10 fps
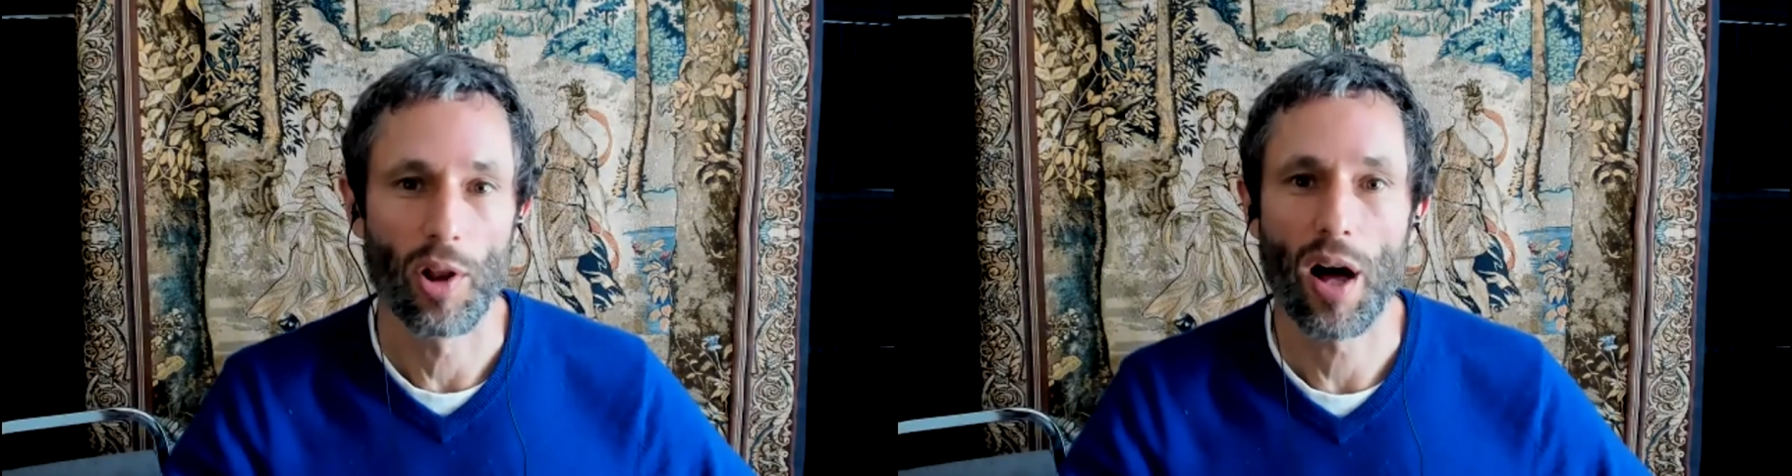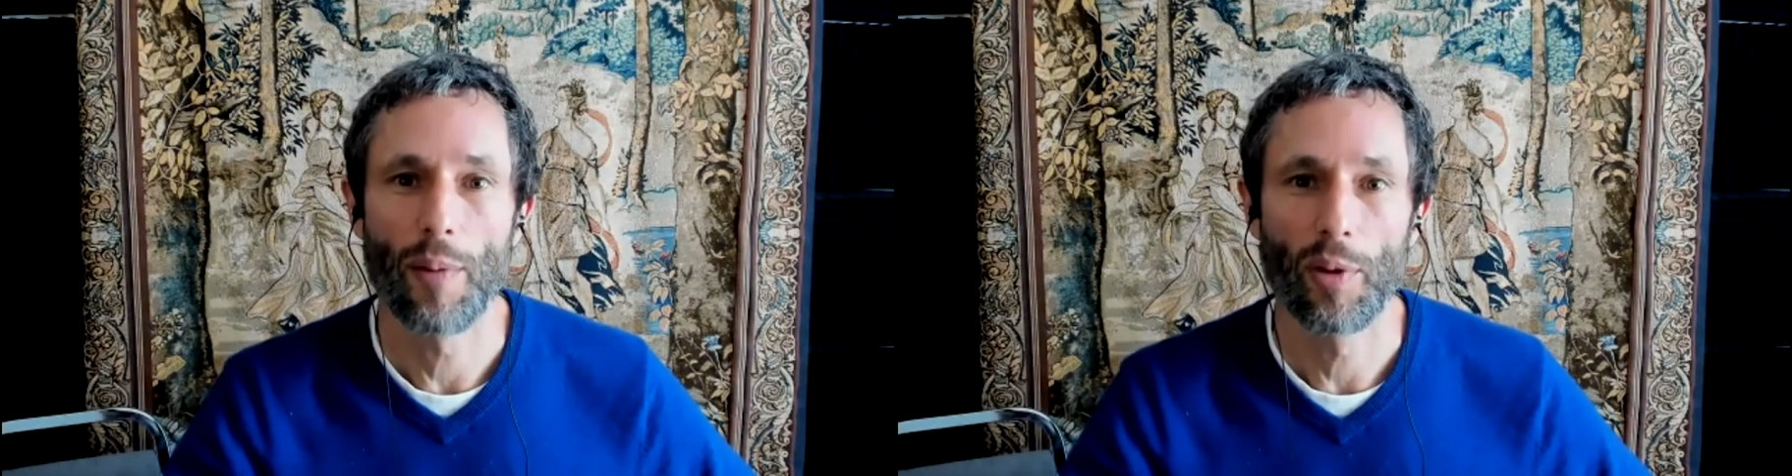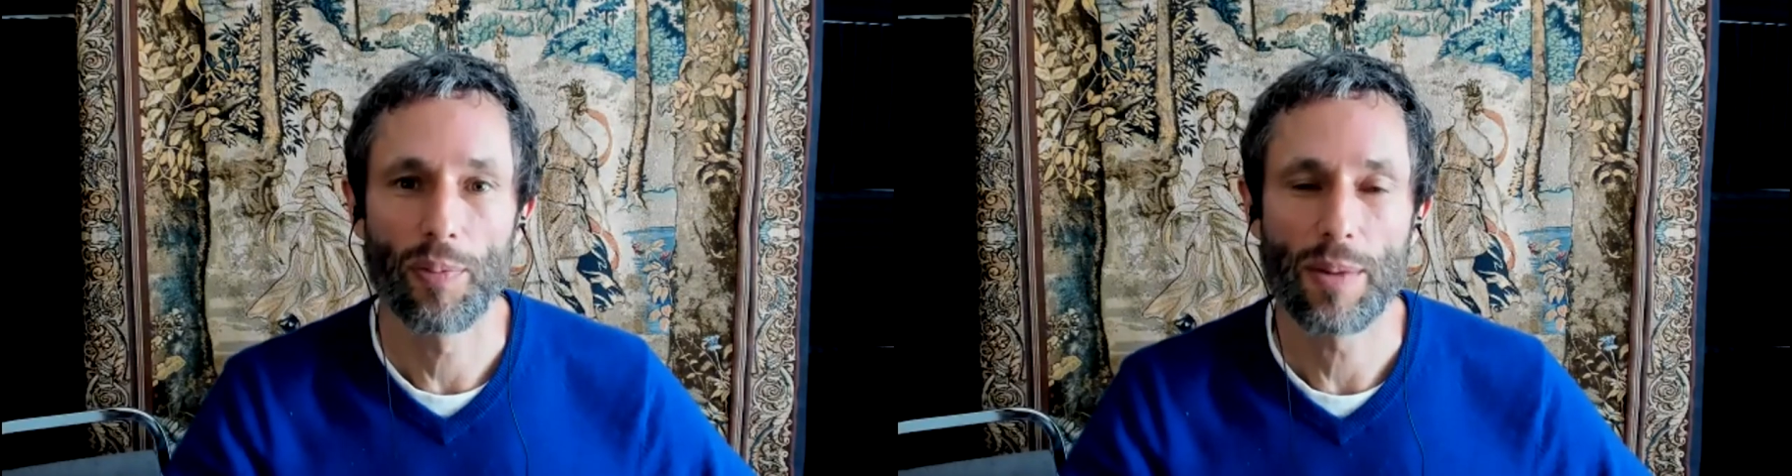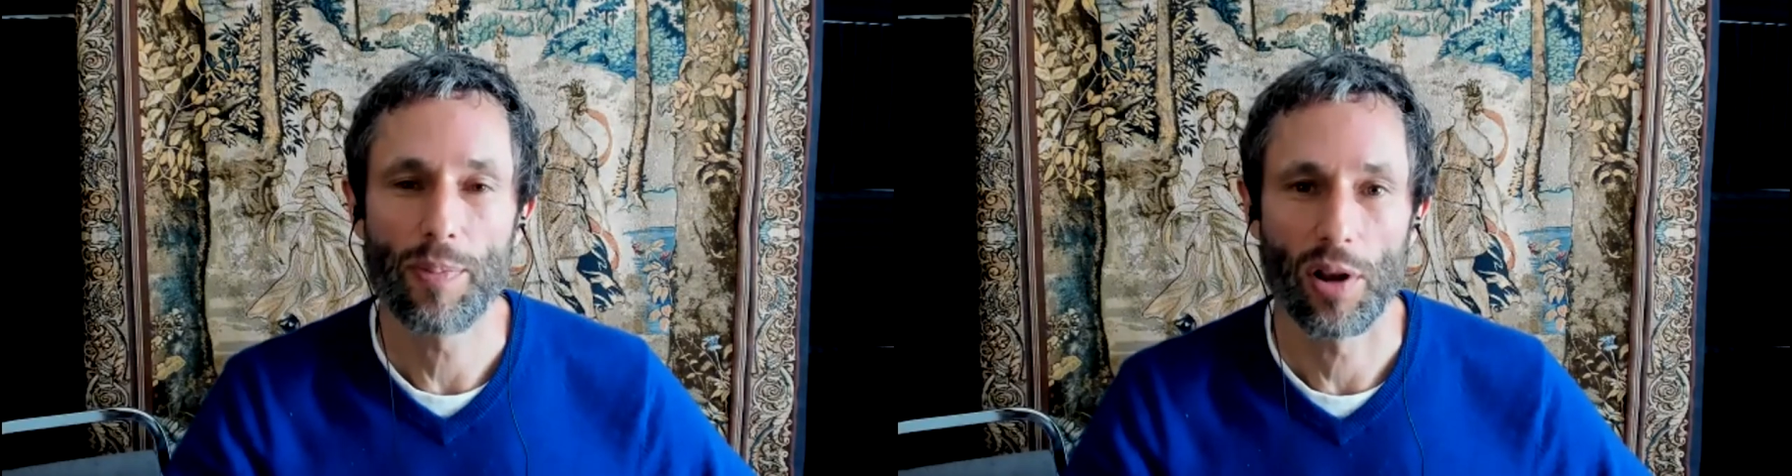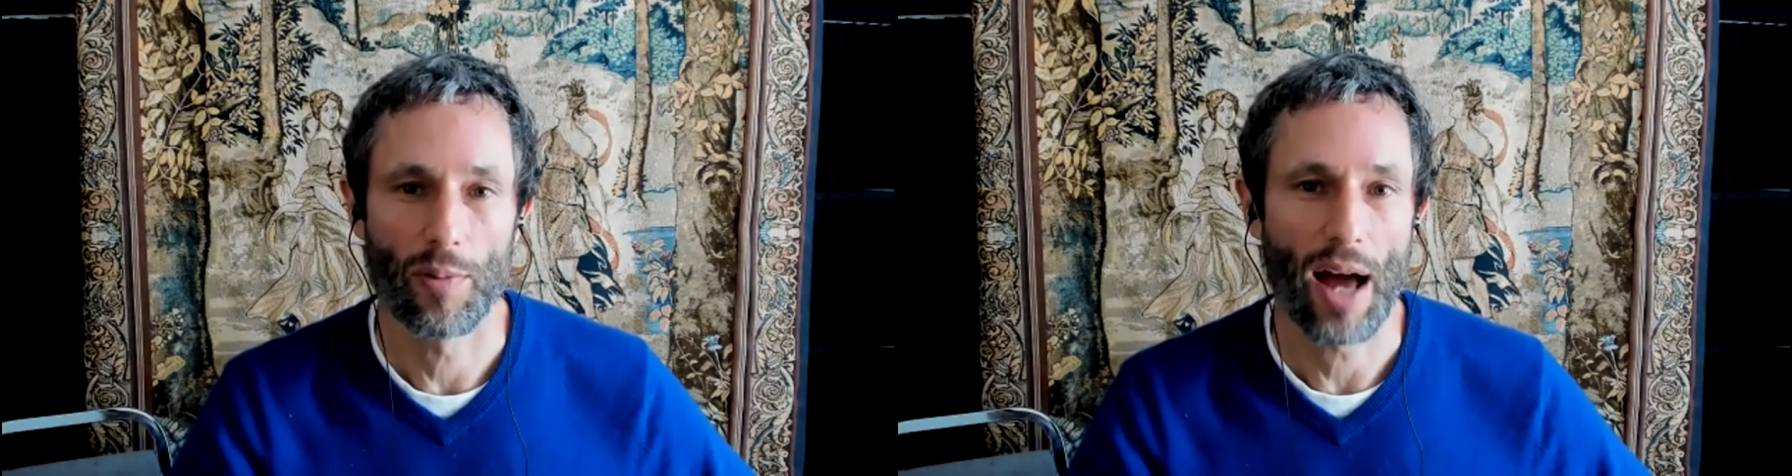humble
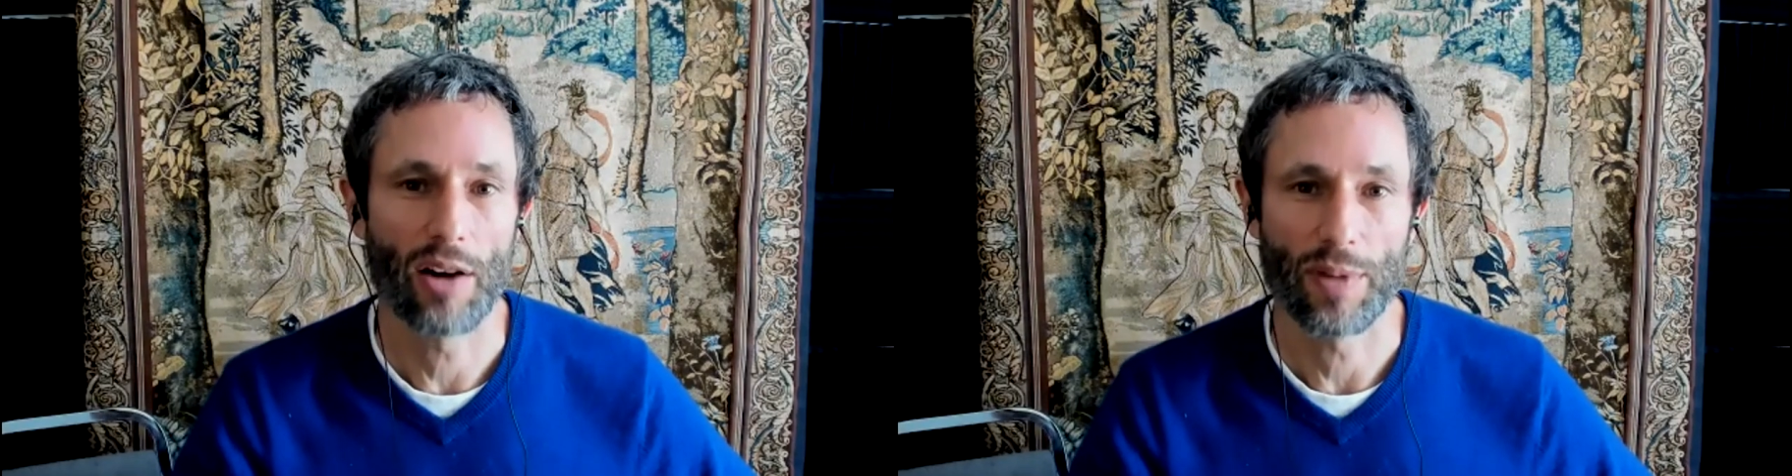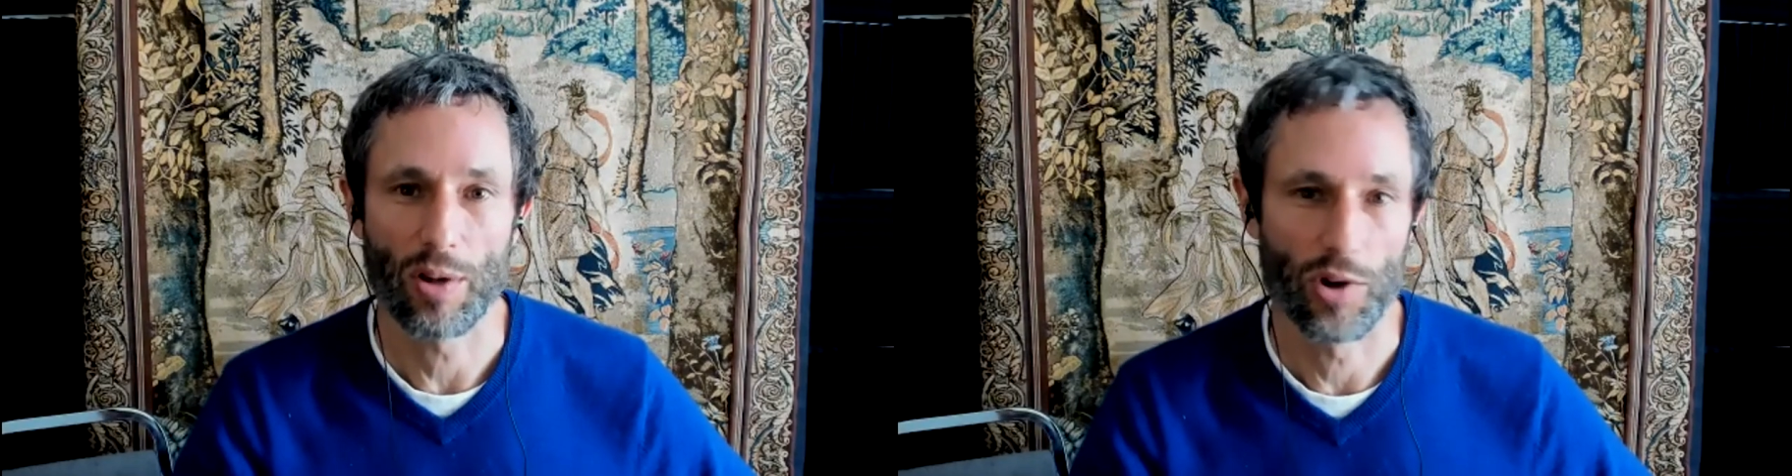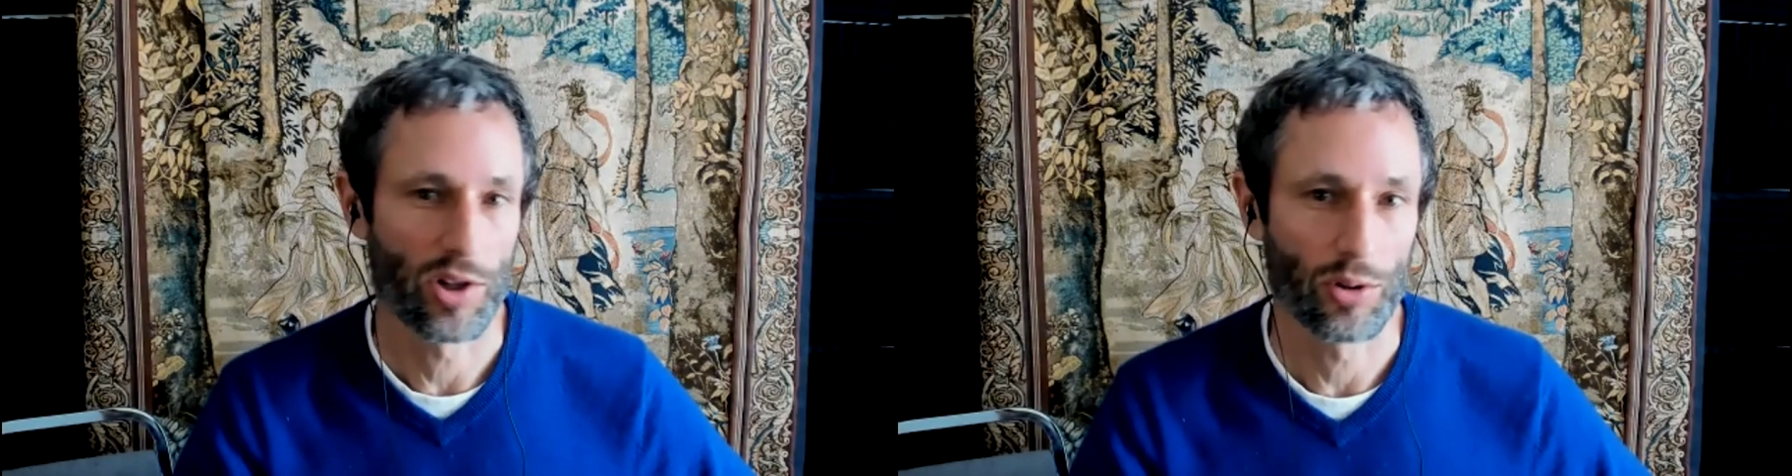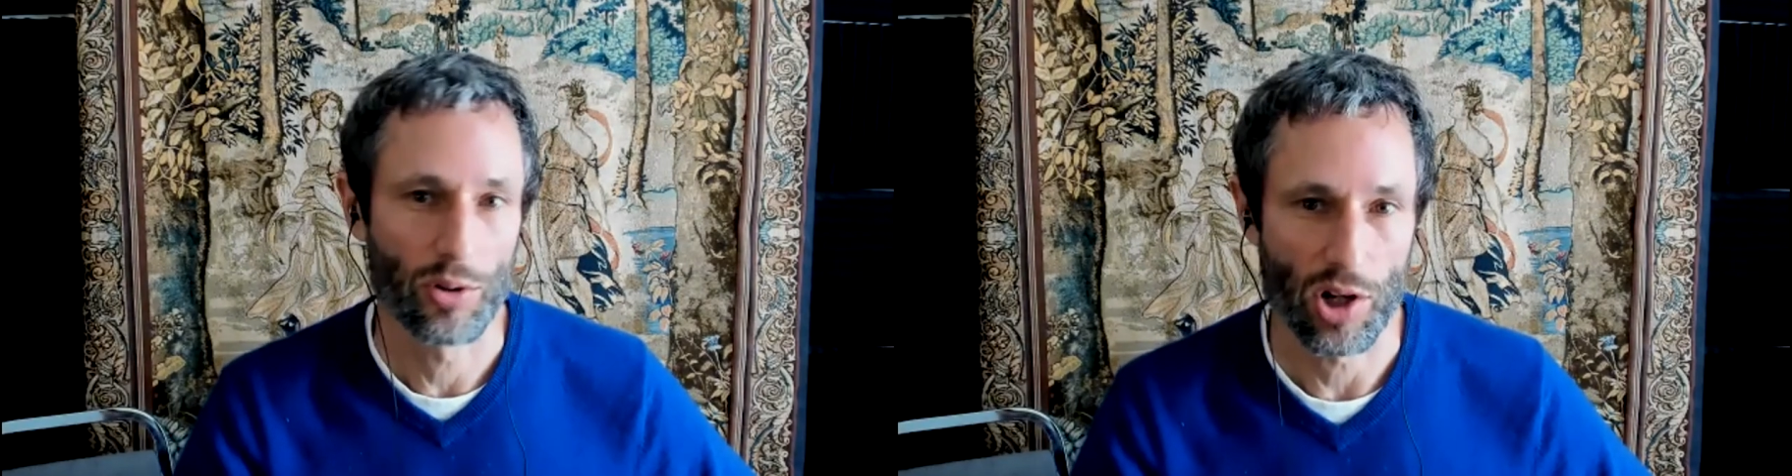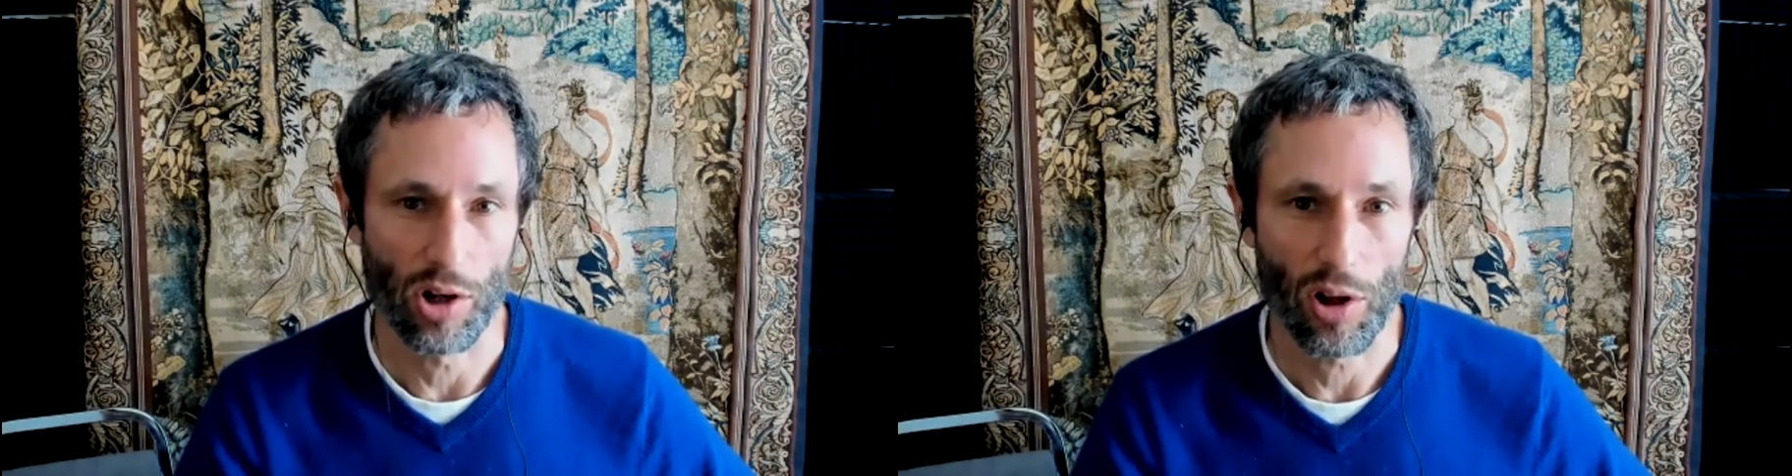people around me were
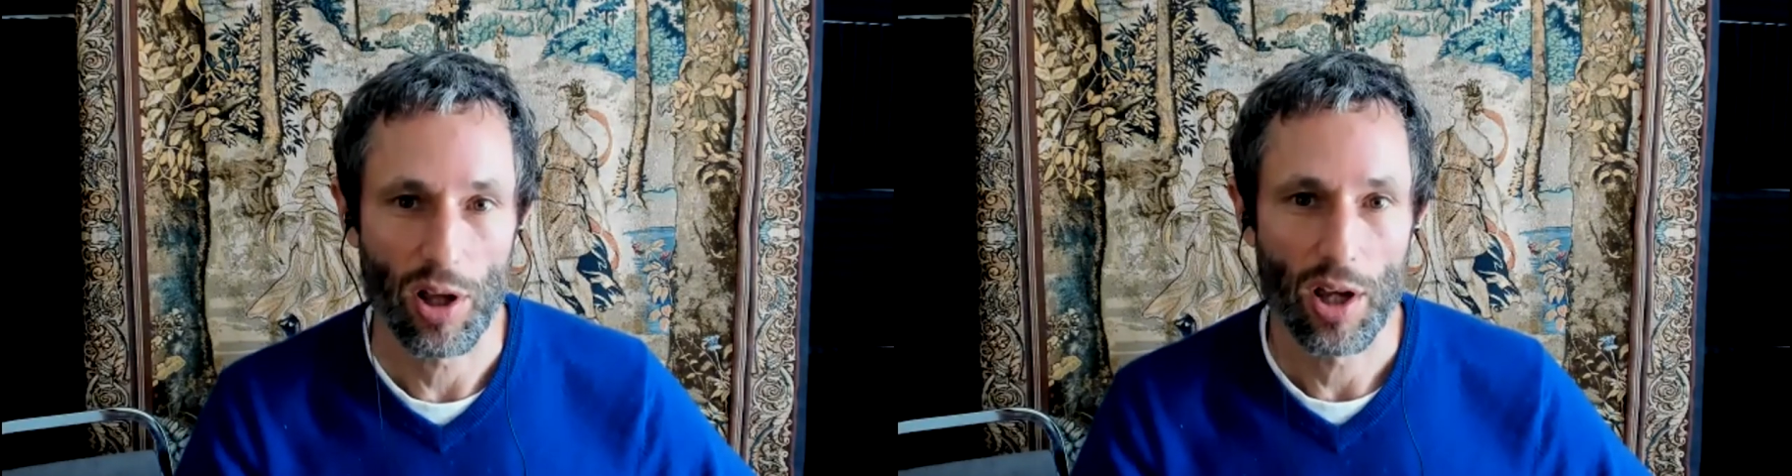delusional